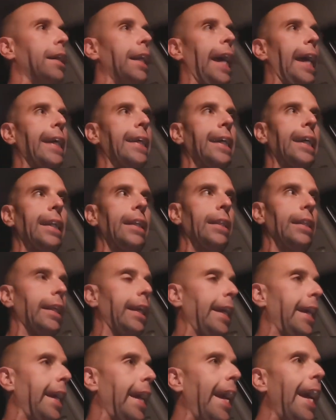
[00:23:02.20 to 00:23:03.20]
Like
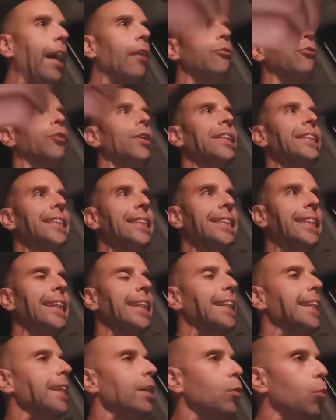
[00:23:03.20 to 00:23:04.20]
in every
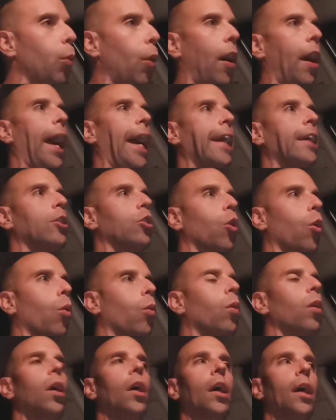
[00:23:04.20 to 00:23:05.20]
city where I
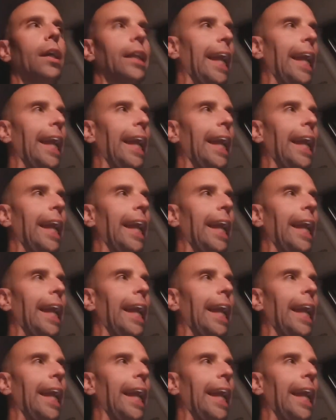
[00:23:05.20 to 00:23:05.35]
go,